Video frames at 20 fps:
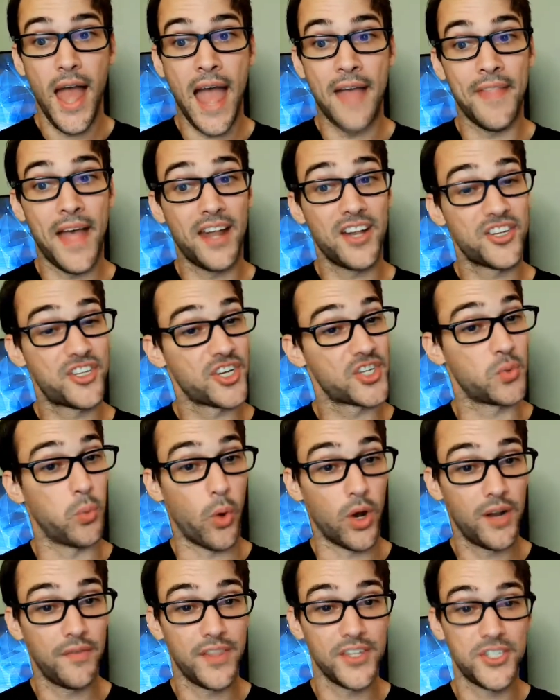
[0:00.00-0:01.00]
And that is just
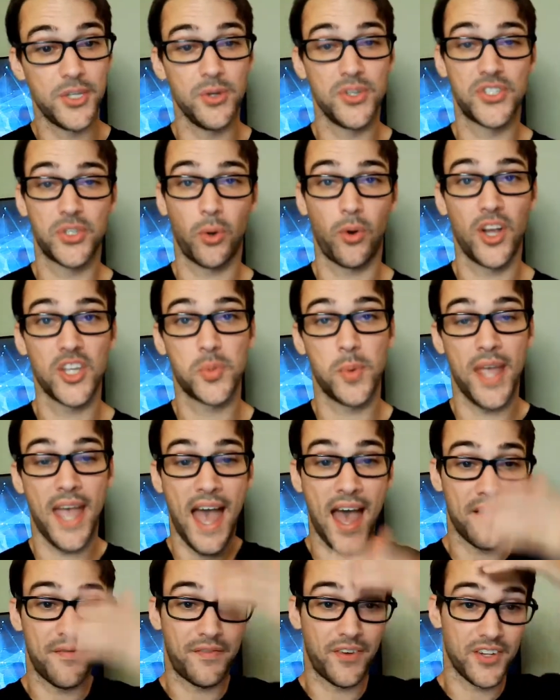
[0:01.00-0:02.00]
one of the two stories we
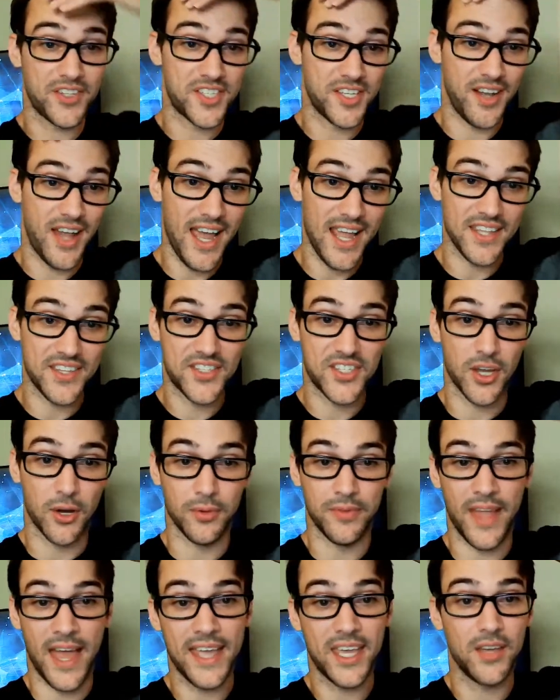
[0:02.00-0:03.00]
have for tonight.
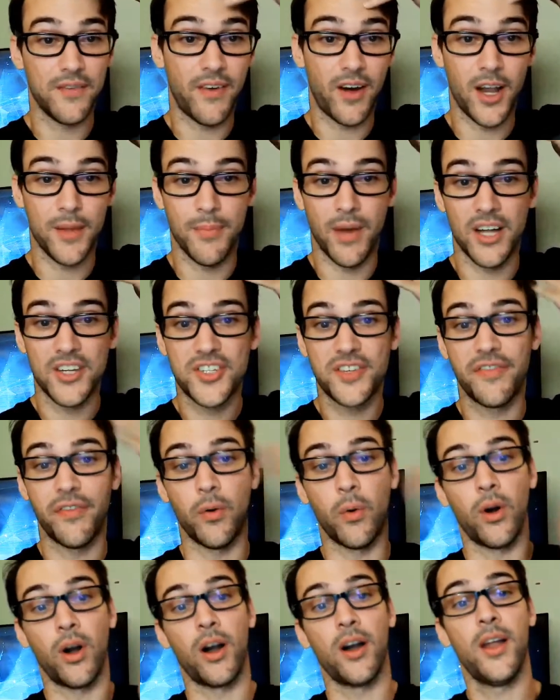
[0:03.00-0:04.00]
So thank you very much
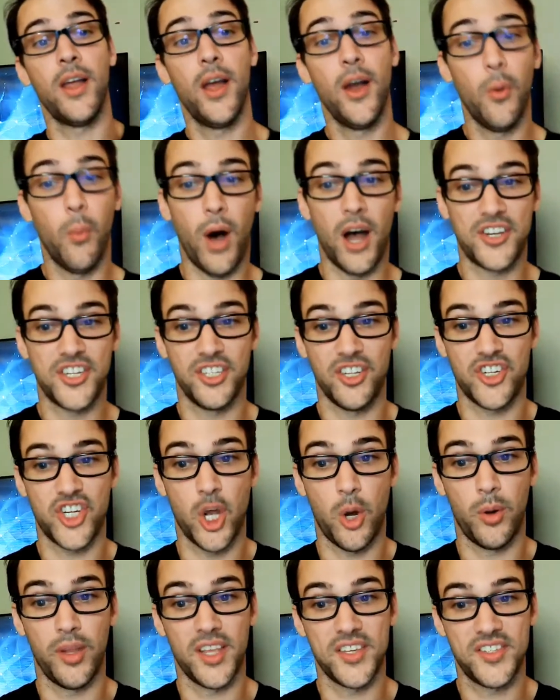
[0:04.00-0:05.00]
for watching the
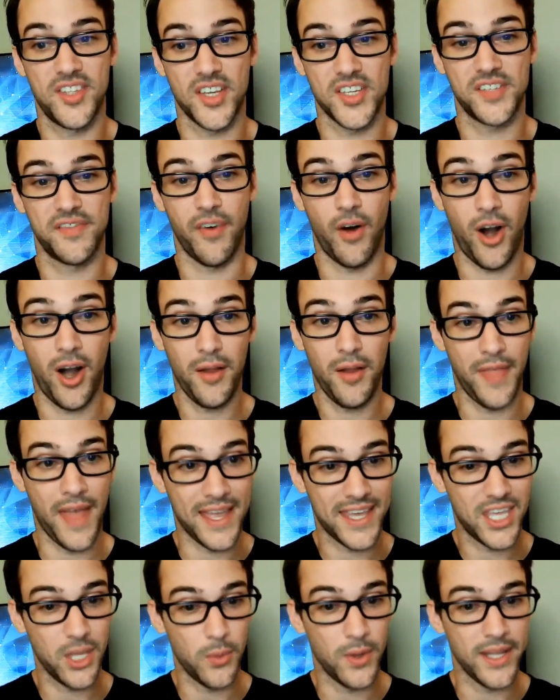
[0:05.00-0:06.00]
show with us thus far.
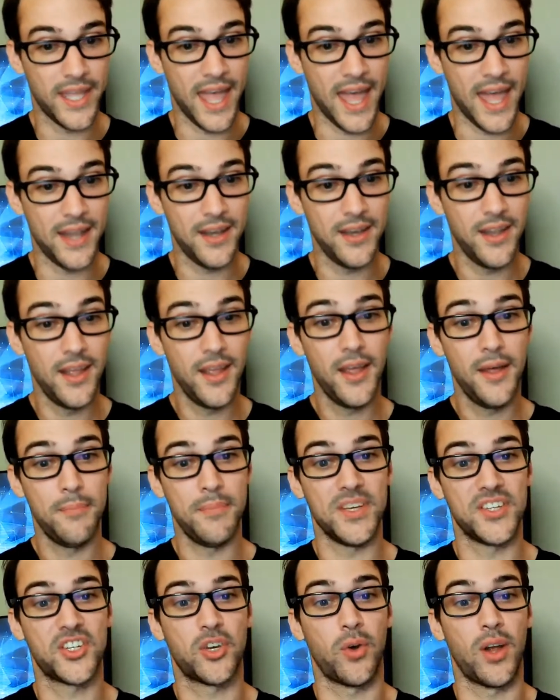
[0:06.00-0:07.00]
Thank you again,
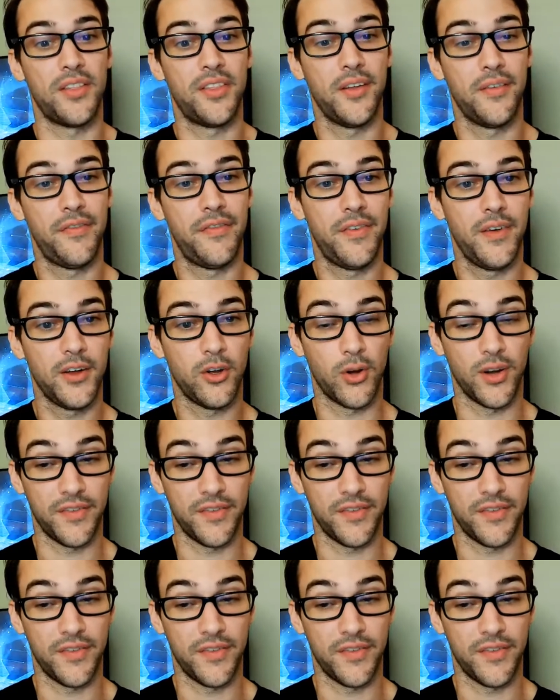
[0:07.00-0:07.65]
Miss Griffith.